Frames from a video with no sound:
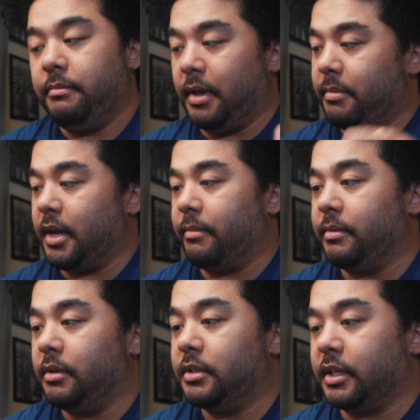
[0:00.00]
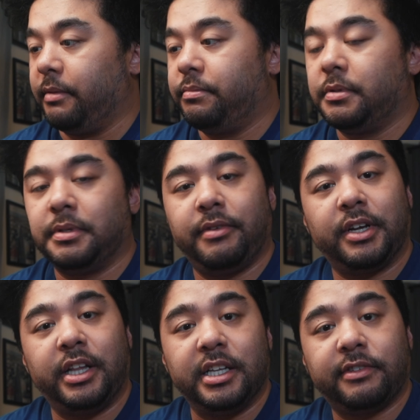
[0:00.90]
Maybe I'm using a specific
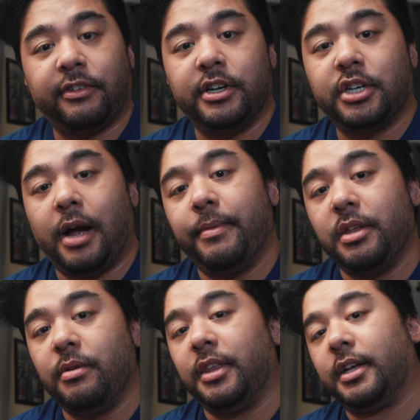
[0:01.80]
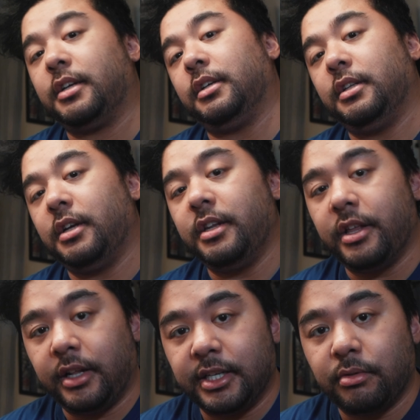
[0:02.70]
lens for a job and you think
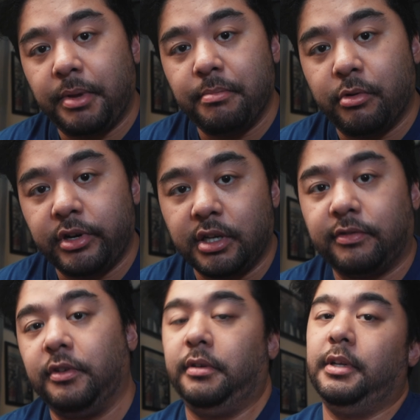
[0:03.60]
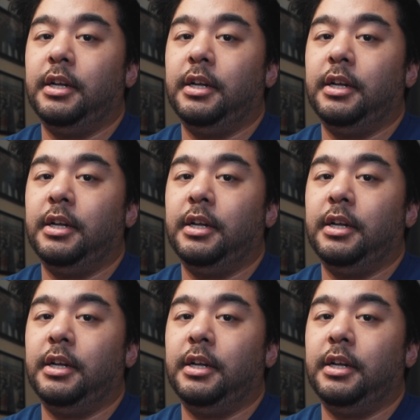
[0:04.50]
another lens would be more useful.